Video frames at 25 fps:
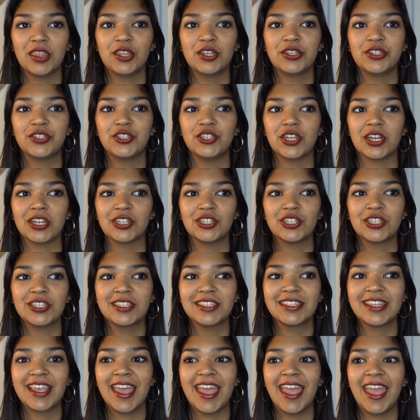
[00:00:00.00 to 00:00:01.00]
The
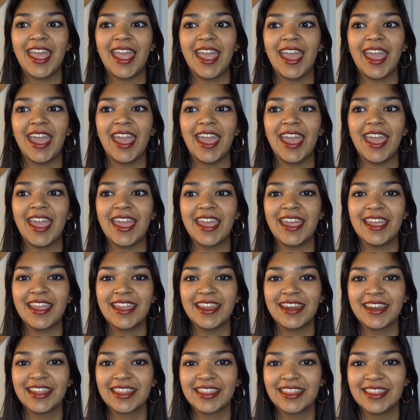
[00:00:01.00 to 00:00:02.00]
judges
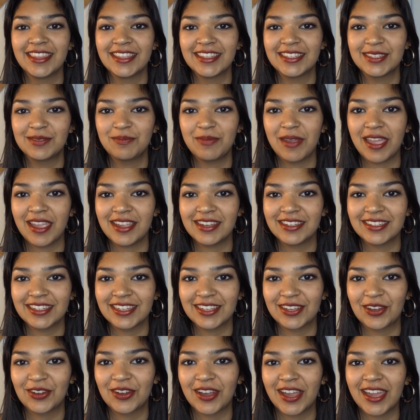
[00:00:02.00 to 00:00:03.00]
hated this
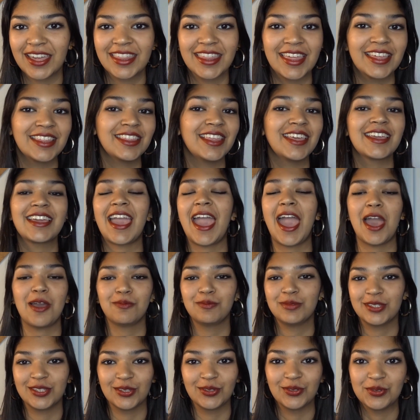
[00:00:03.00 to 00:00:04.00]
painting, okay? They like
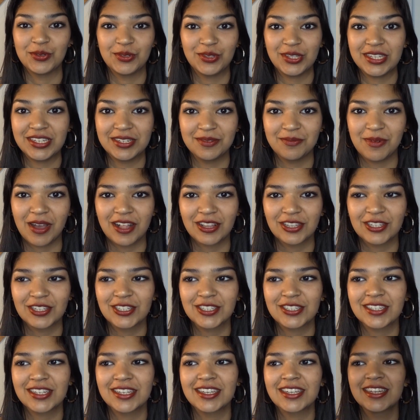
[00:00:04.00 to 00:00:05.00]
absolutely
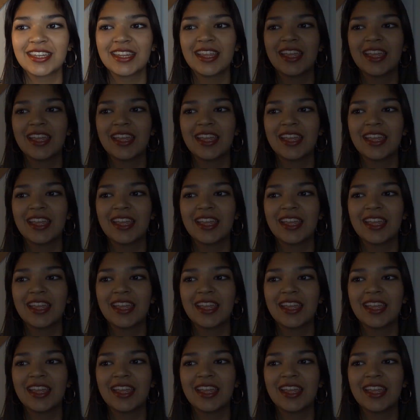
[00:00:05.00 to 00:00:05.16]
demolished it.